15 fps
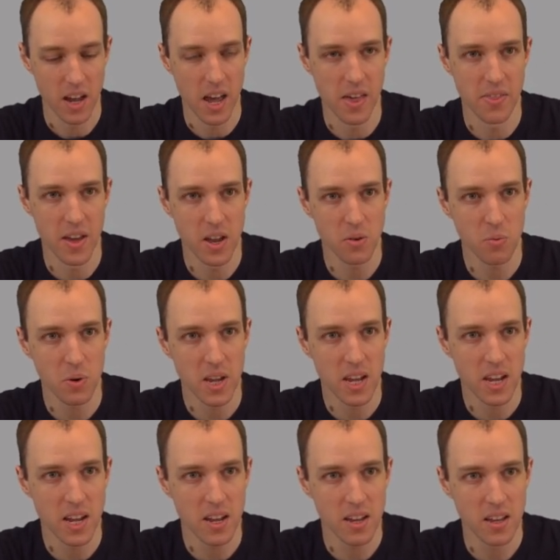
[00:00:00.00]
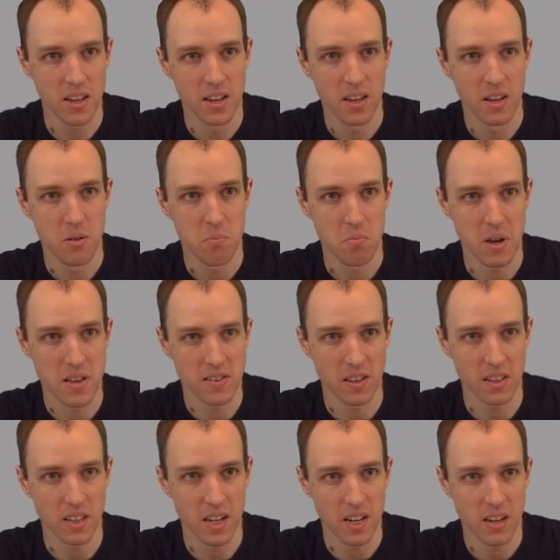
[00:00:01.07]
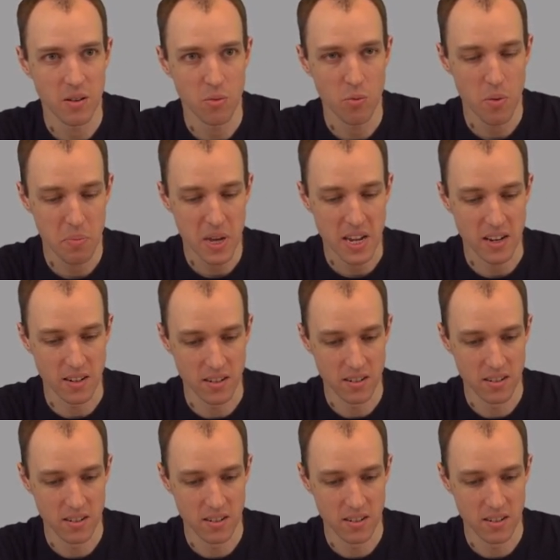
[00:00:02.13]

And then we basically repeat.